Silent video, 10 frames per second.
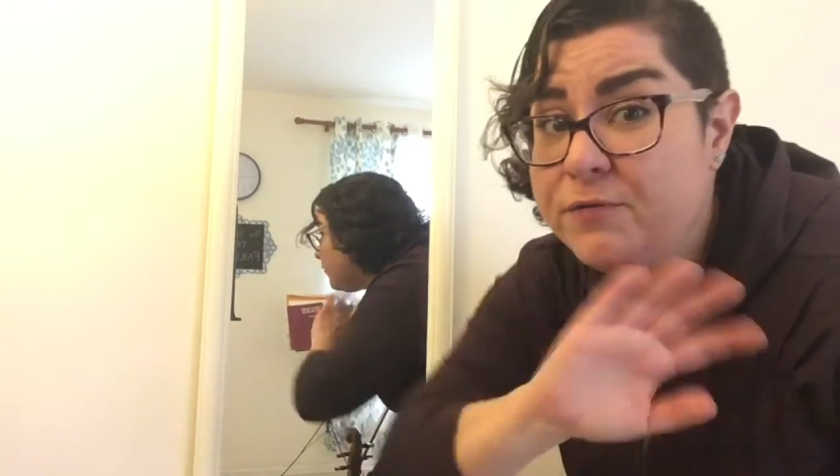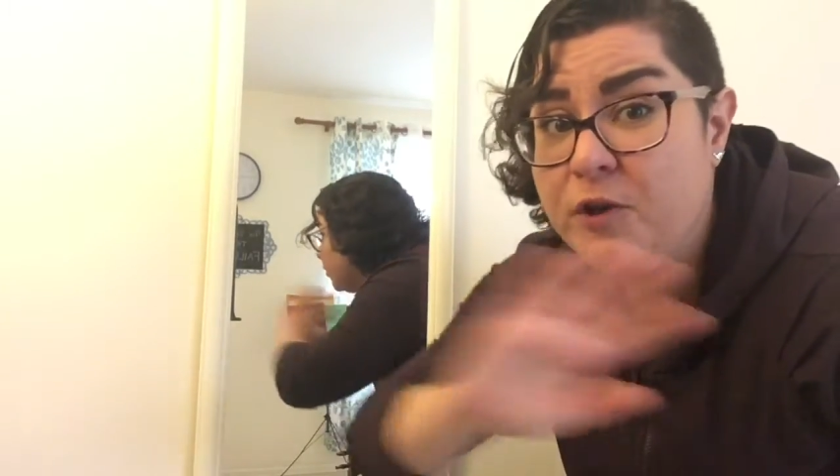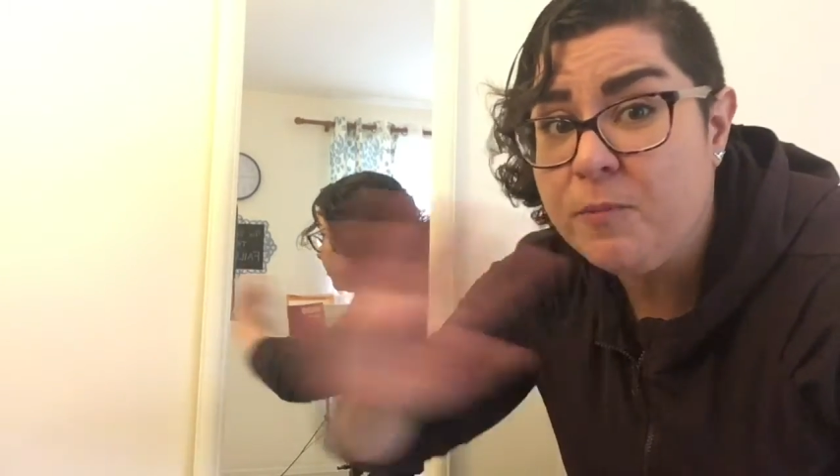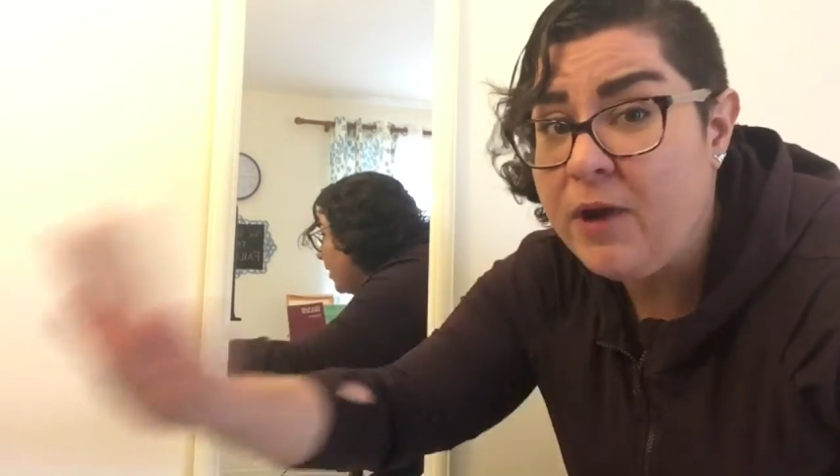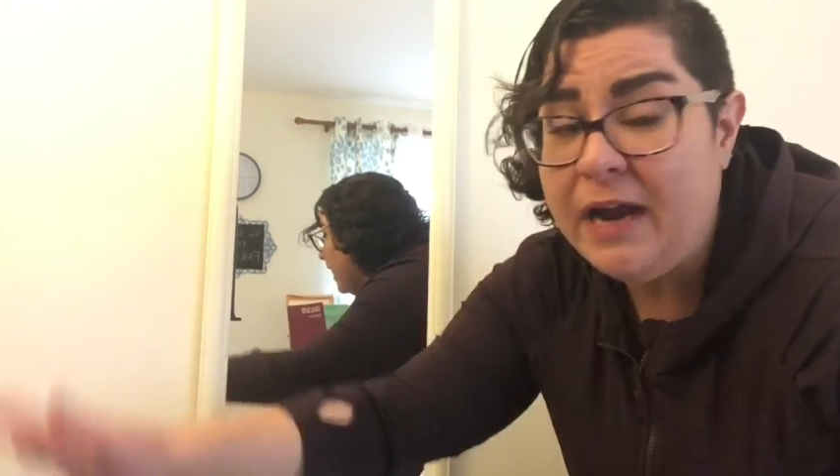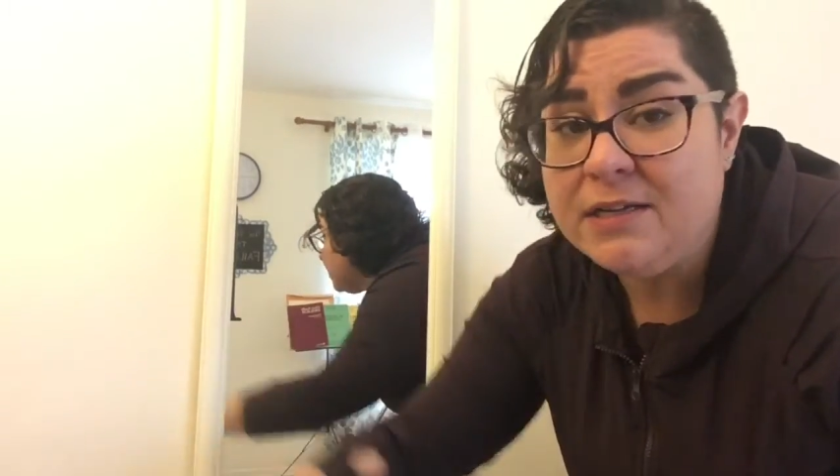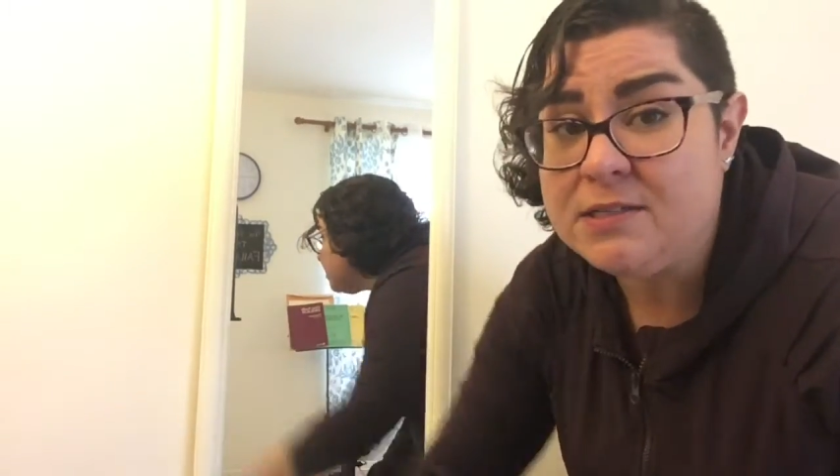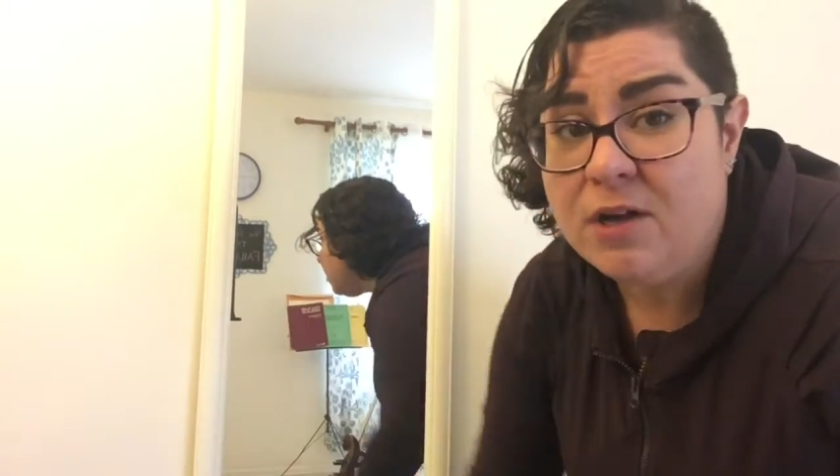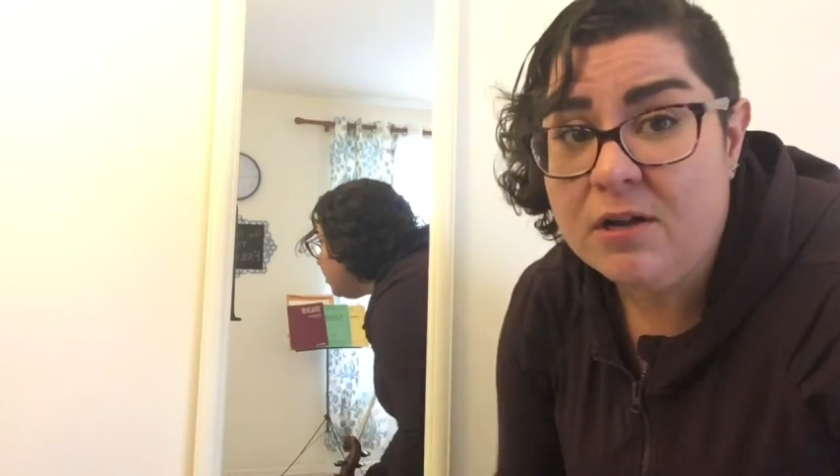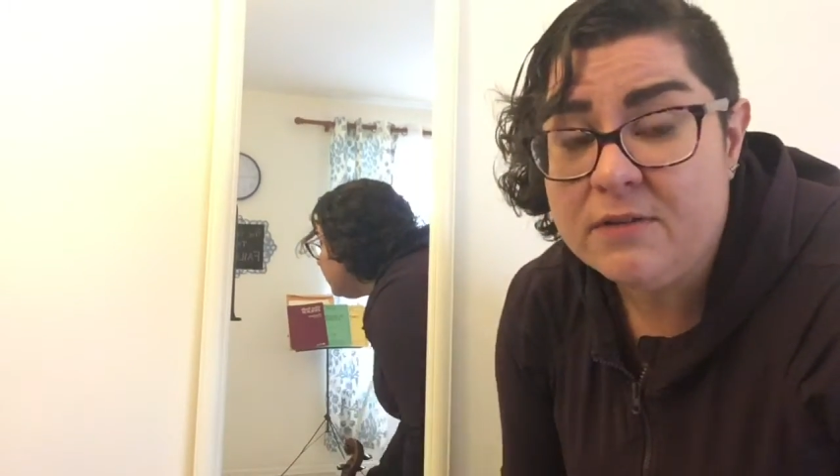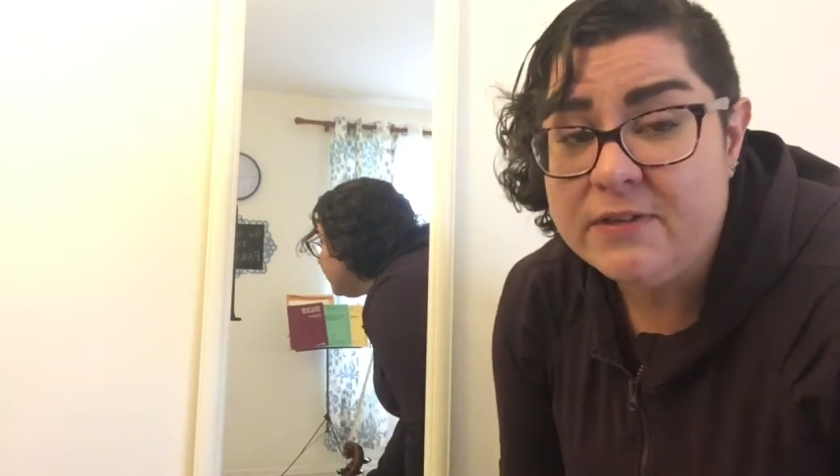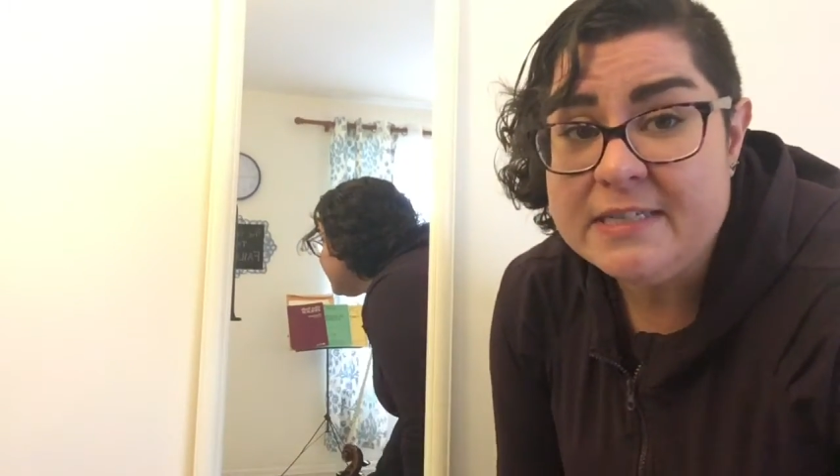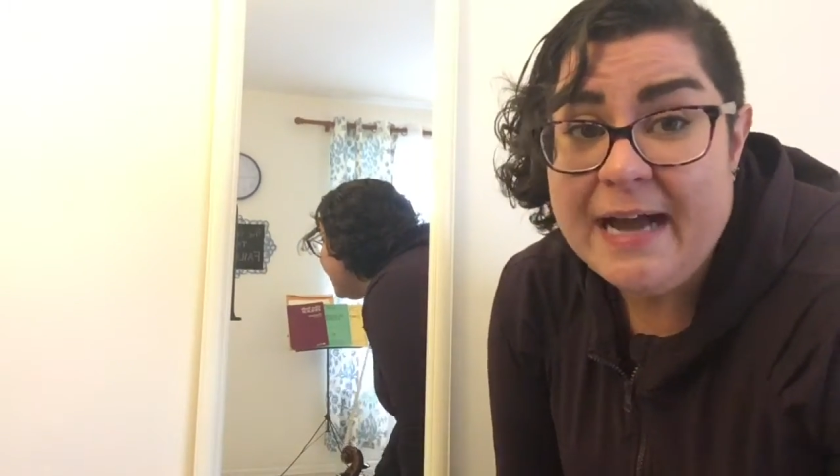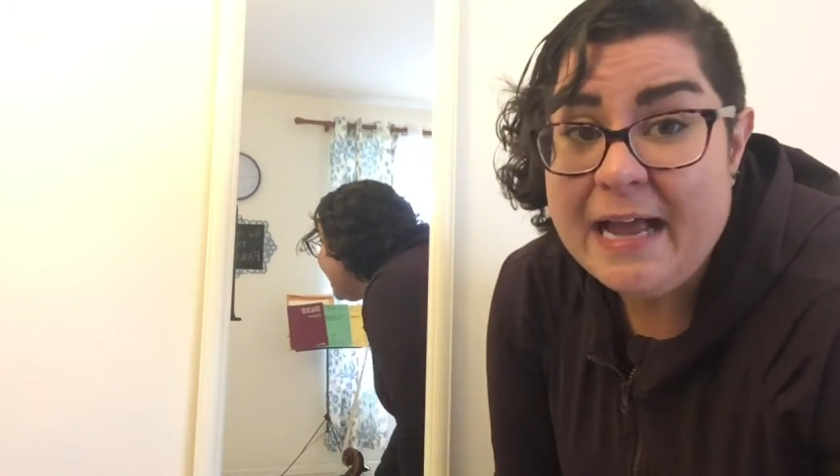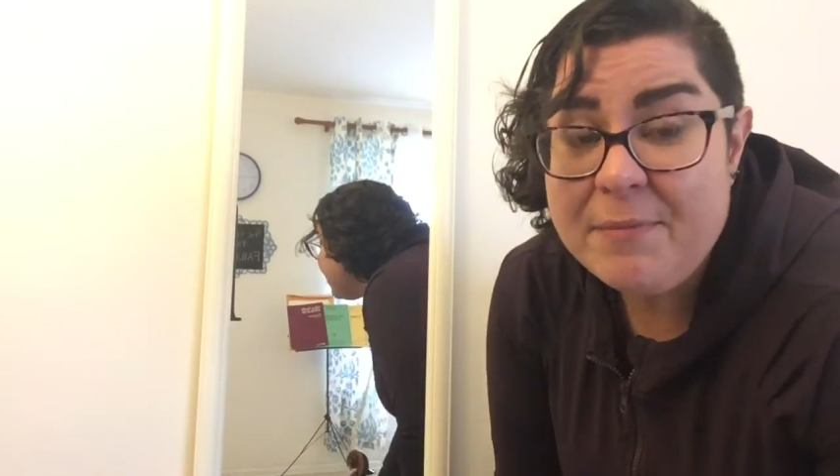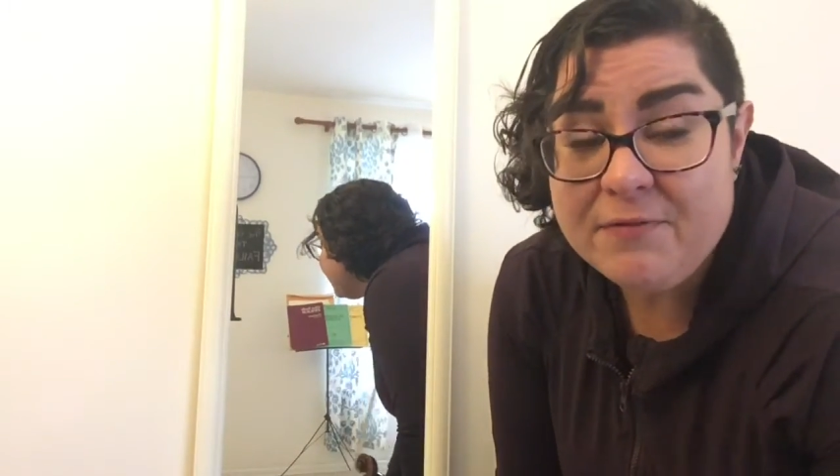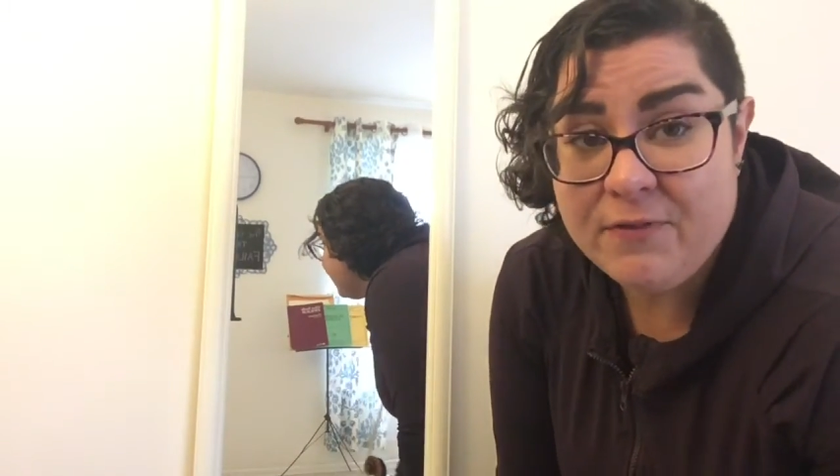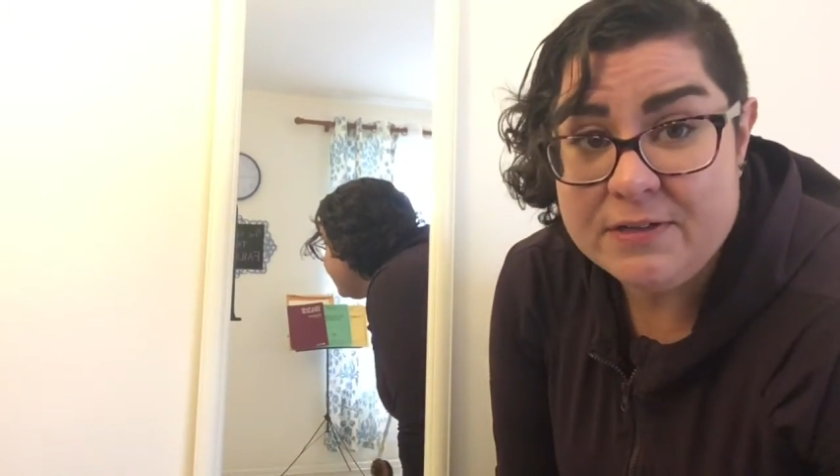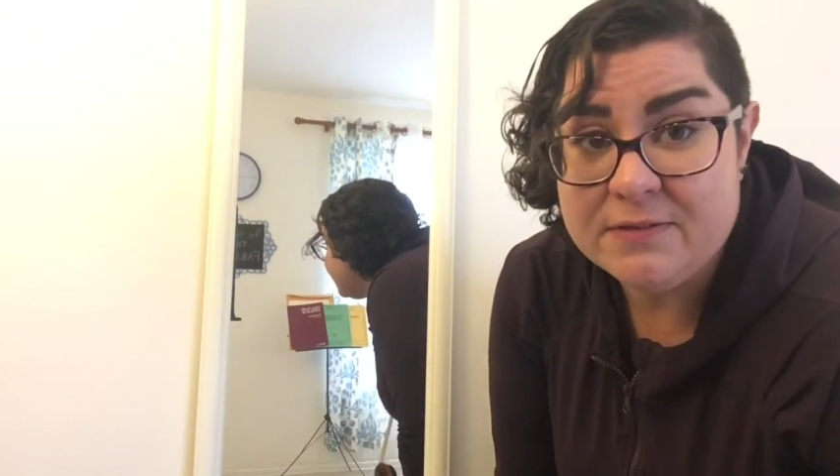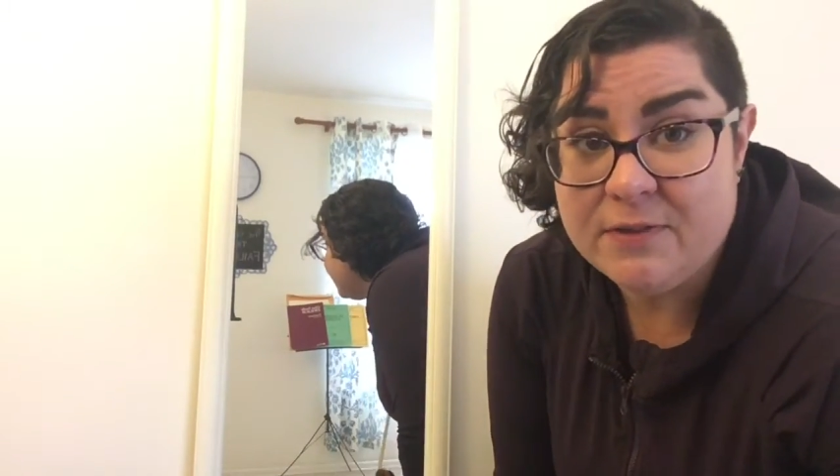of your practice all of the time in
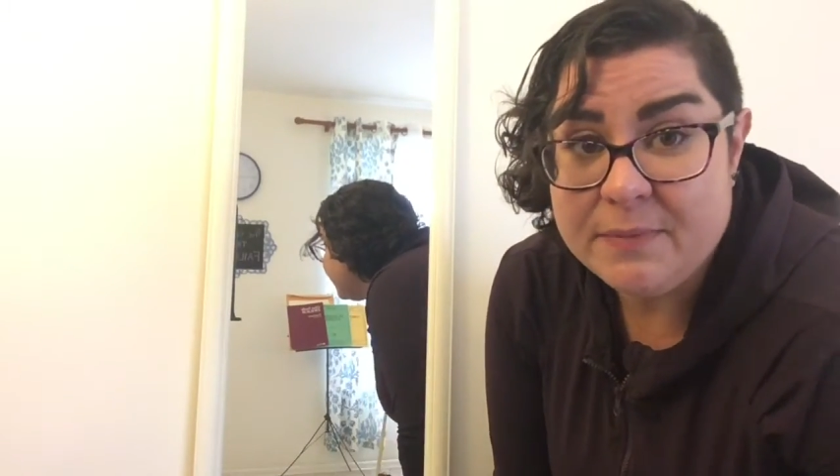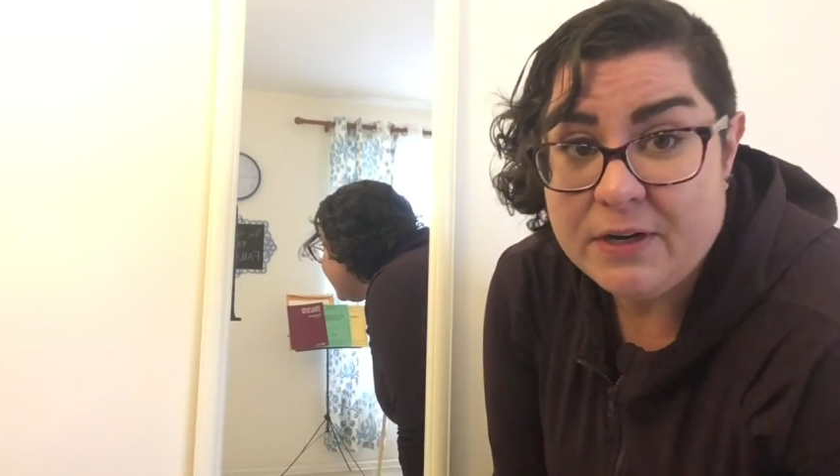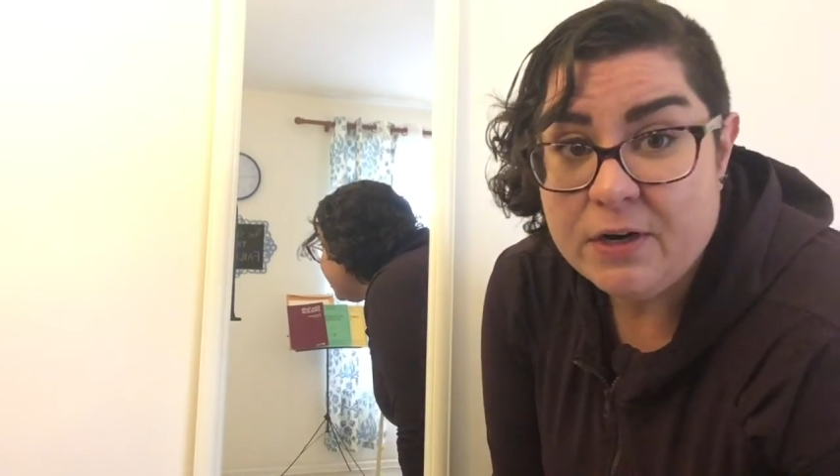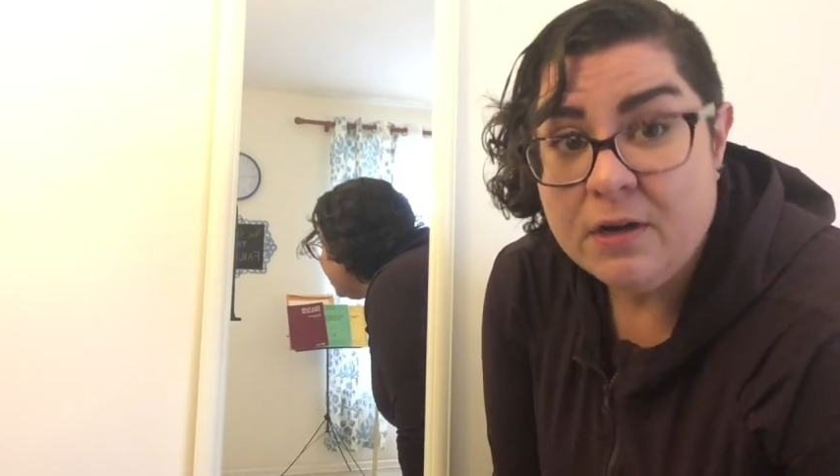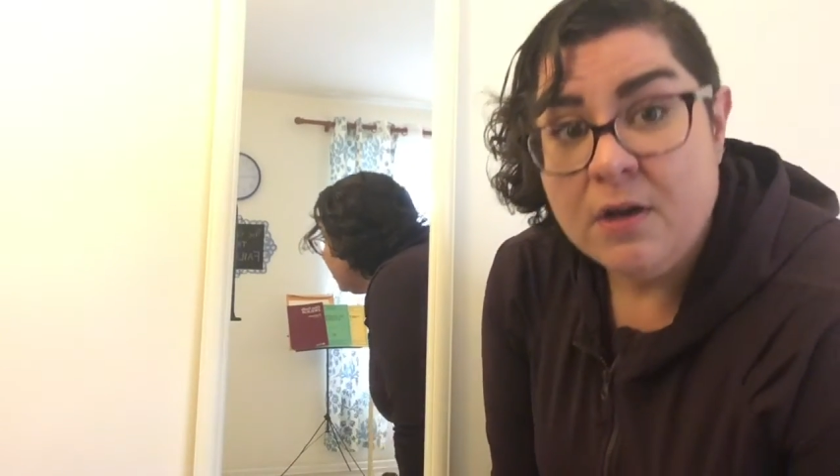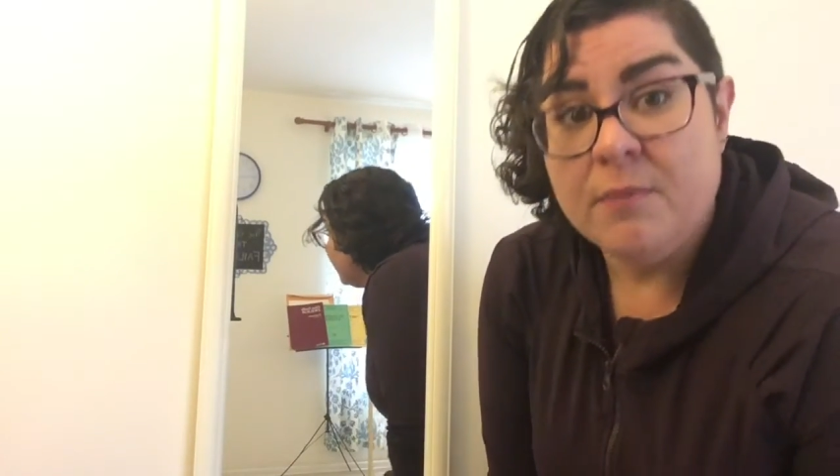front of the mirror,